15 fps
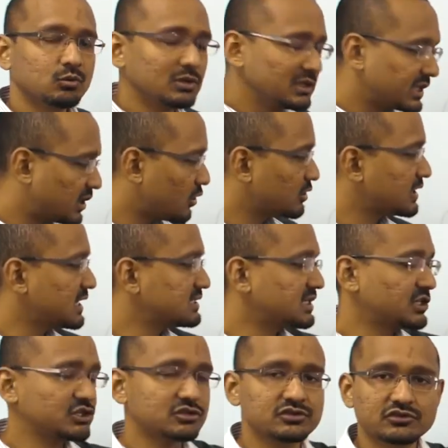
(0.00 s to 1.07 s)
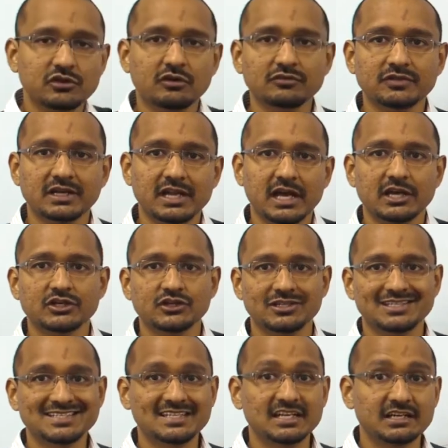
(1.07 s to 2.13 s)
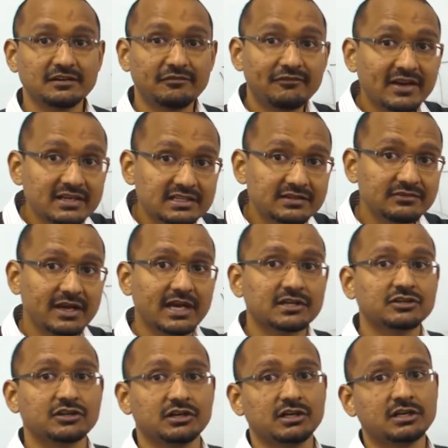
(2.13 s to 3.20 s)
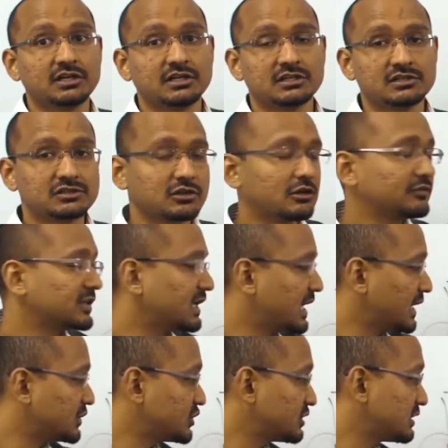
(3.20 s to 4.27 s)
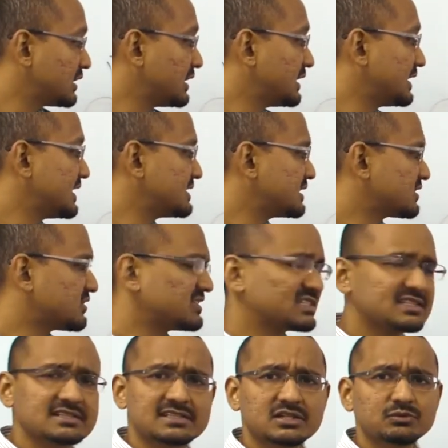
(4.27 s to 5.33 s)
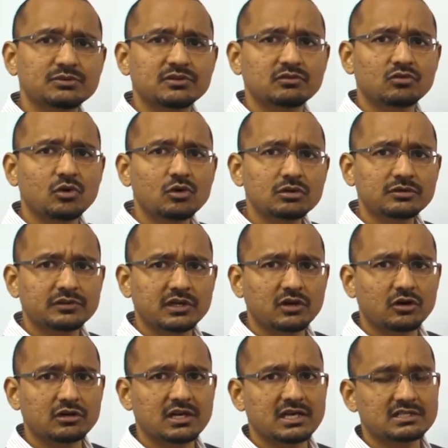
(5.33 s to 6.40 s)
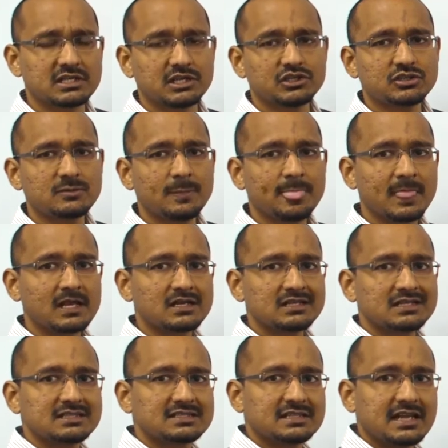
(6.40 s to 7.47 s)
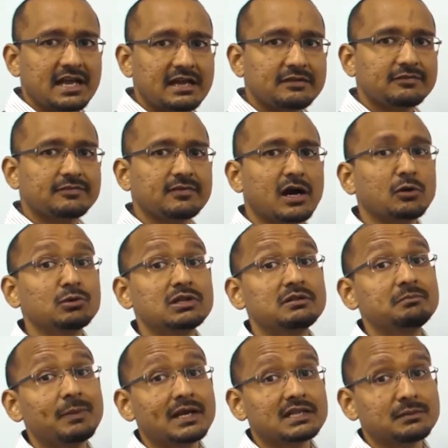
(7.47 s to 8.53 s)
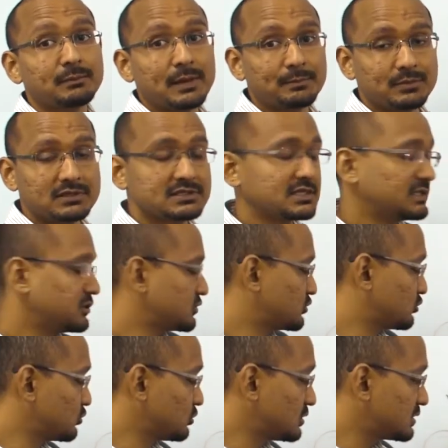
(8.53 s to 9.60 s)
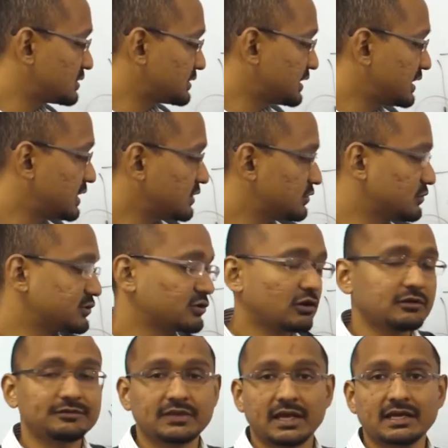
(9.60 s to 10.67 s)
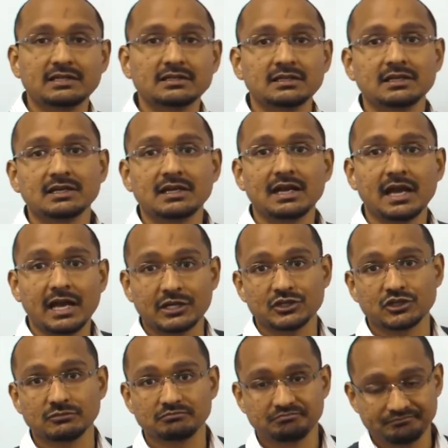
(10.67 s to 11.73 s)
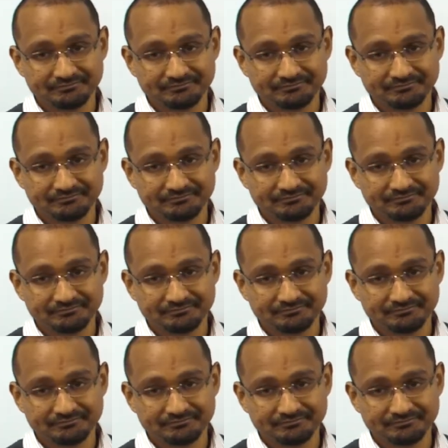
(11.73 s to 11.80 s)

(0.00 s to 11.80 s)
Will that organization solve that action? Is it an effective actor to solve that action? Is it consistent with the role of that organization? Does it have, how will it impact the members and its tools to solve that action?